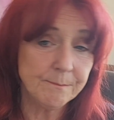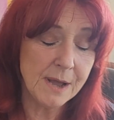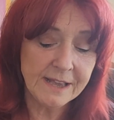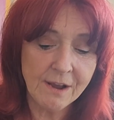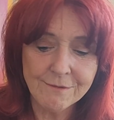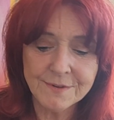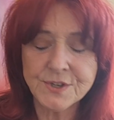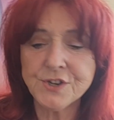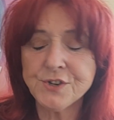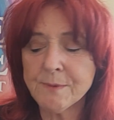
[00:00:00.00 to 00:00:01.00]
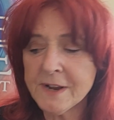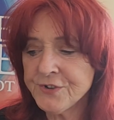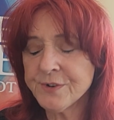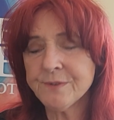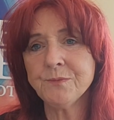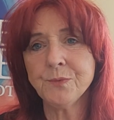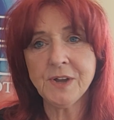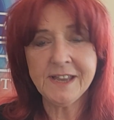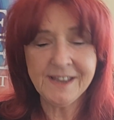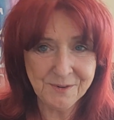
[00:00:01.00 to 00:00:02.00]
my current situation,
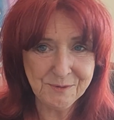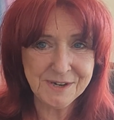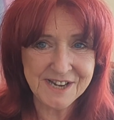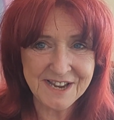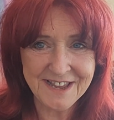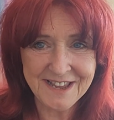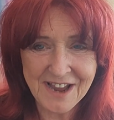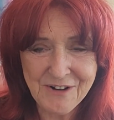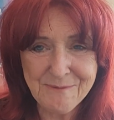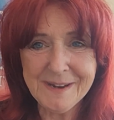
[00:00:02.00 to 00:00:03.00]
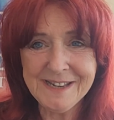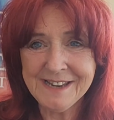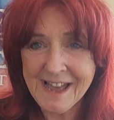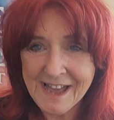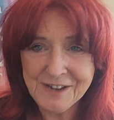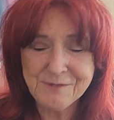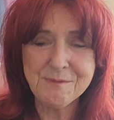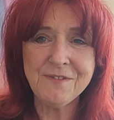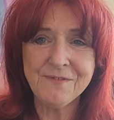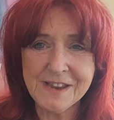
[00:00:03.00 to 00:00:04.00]
we're here, we're taking care of my dad,
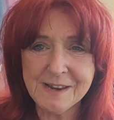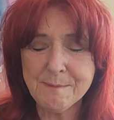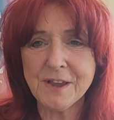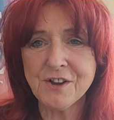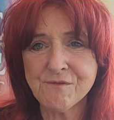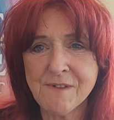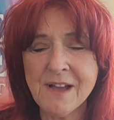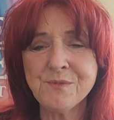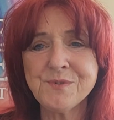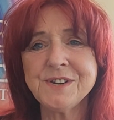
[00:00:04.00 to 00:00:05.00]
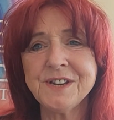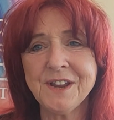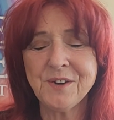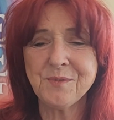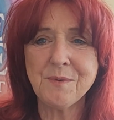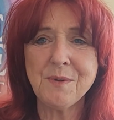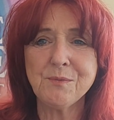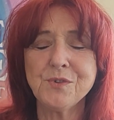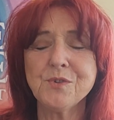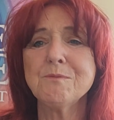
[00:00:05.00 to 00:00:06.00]
we feel a bit grounded, we
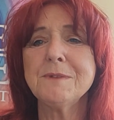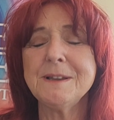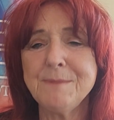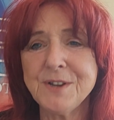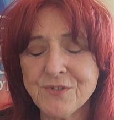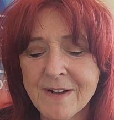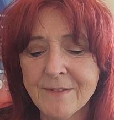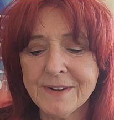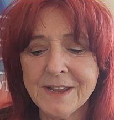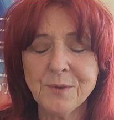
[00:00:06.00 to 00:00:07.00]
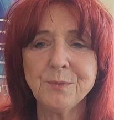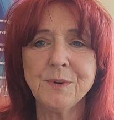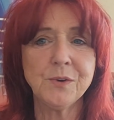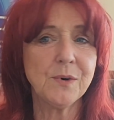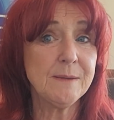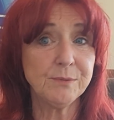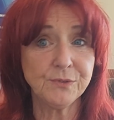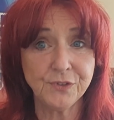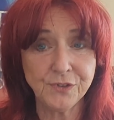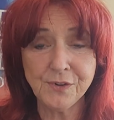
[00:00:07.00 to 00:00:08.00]
would normally be traveling, we're not able
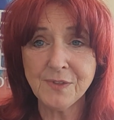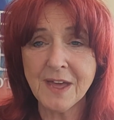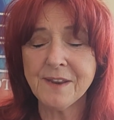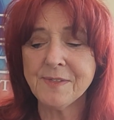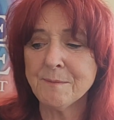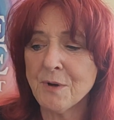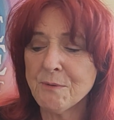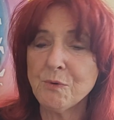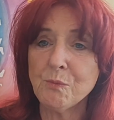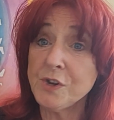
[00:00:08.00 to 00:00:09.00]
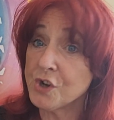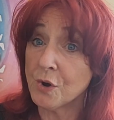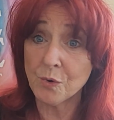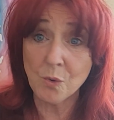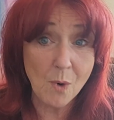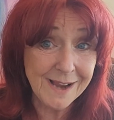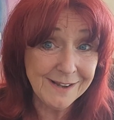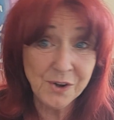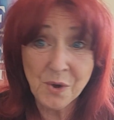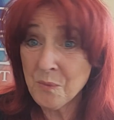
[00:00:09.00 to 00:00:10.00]
to do that at the moment, we don't quite
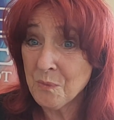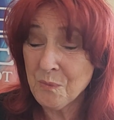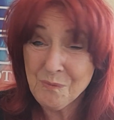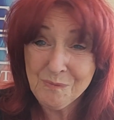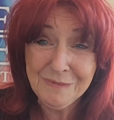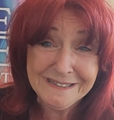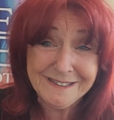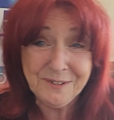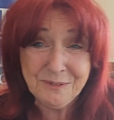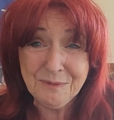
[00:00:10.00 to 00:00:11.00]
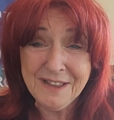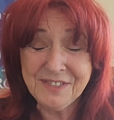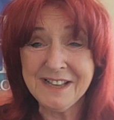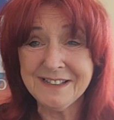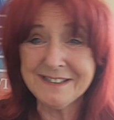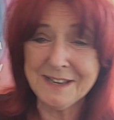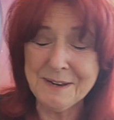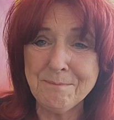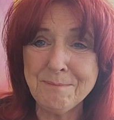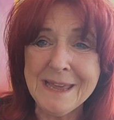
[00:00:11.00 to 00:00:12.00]
know, well, where things are
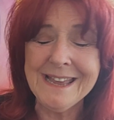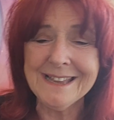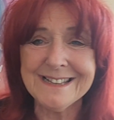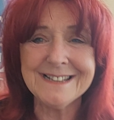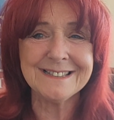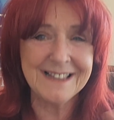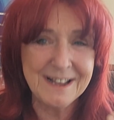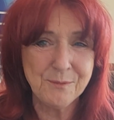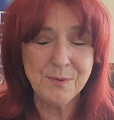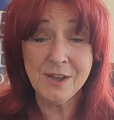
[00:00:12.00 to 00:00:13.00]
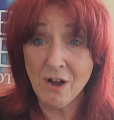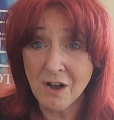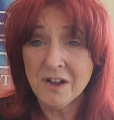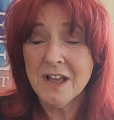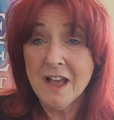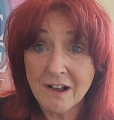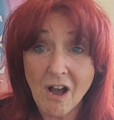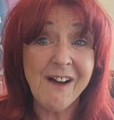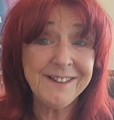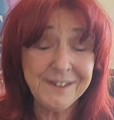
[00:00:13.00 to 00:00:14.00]
going to be, and it's like we are
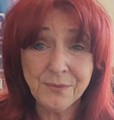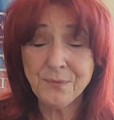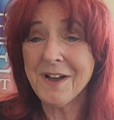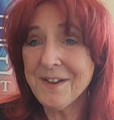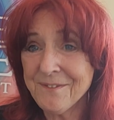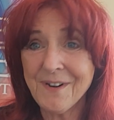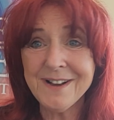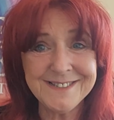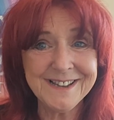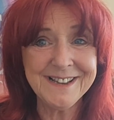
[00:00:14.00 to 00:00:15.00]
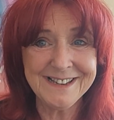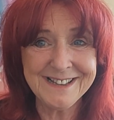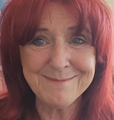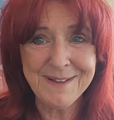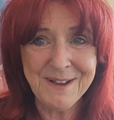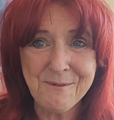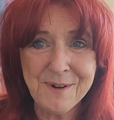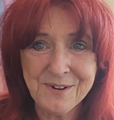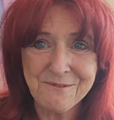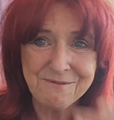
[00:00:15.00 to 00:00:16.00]
kind of firefighting a little bit, we're
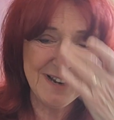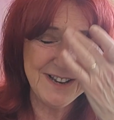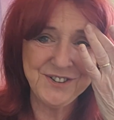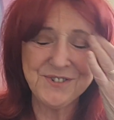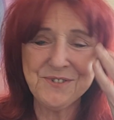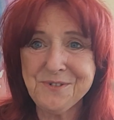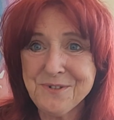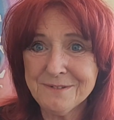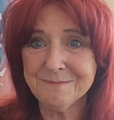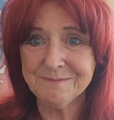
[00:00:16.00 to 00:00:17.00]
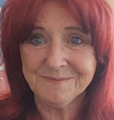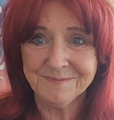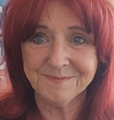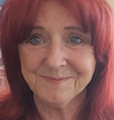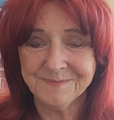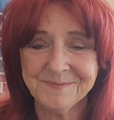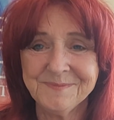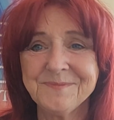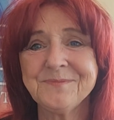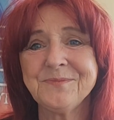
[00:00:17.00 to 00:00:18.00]
not really sure
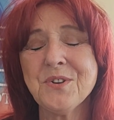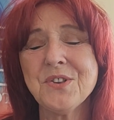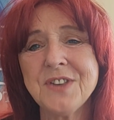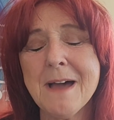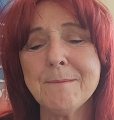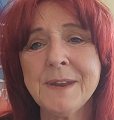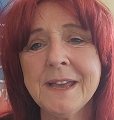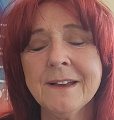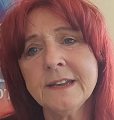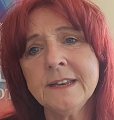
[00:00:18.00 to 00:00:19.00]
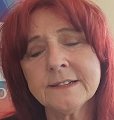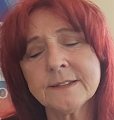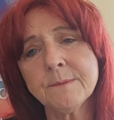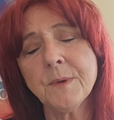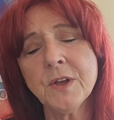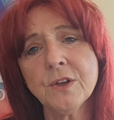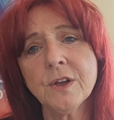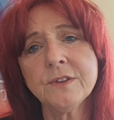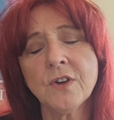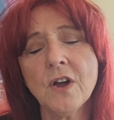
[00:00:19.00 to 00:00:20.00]
what's happening. It is
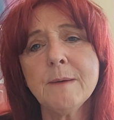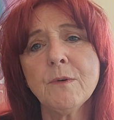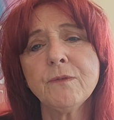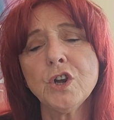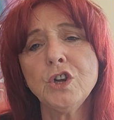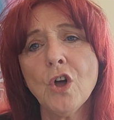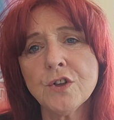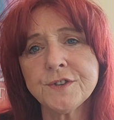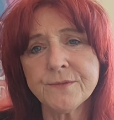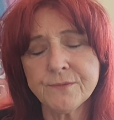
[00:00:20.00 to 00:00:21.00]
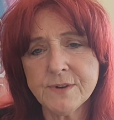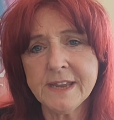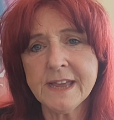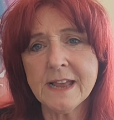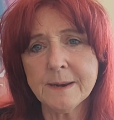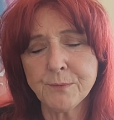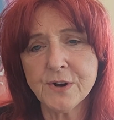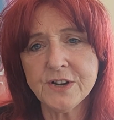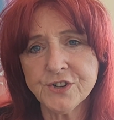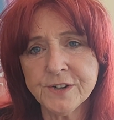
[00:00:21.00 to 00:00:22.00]
a time of a lot of
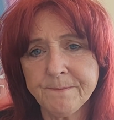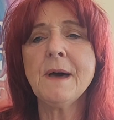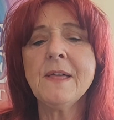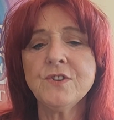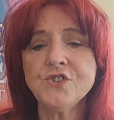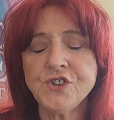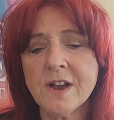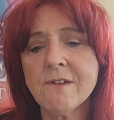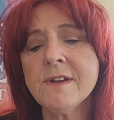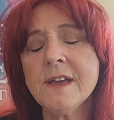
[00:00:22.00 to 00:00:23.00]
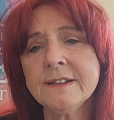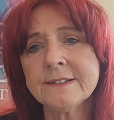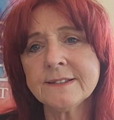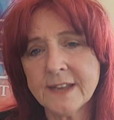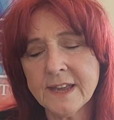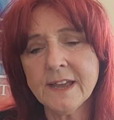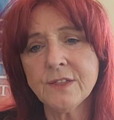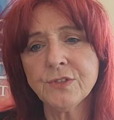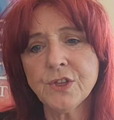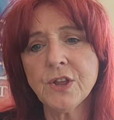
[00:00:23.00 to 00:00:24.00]
recalibration, and the Chariot is
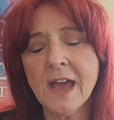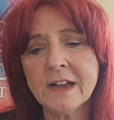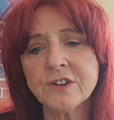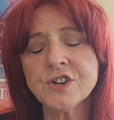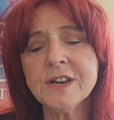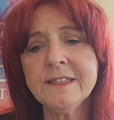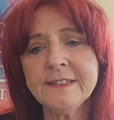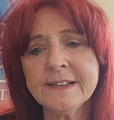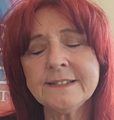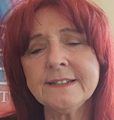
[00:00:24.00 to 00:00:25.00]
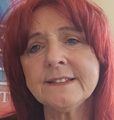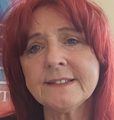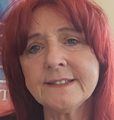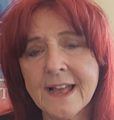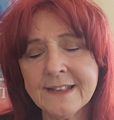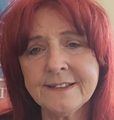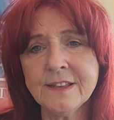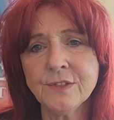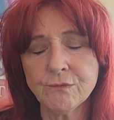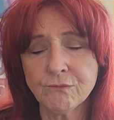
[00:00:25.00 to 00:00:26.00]
saying that actually this is
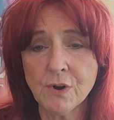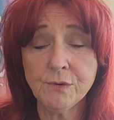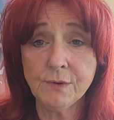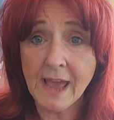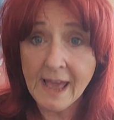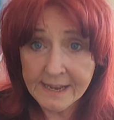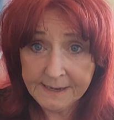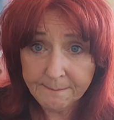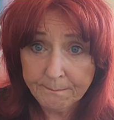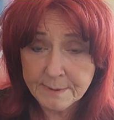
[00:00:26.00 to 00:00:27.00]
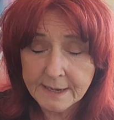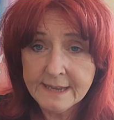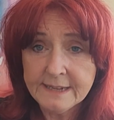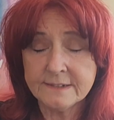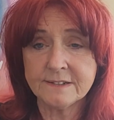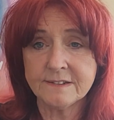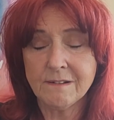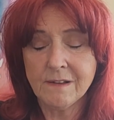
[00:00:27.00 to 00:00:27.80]
setting the road ahead in place.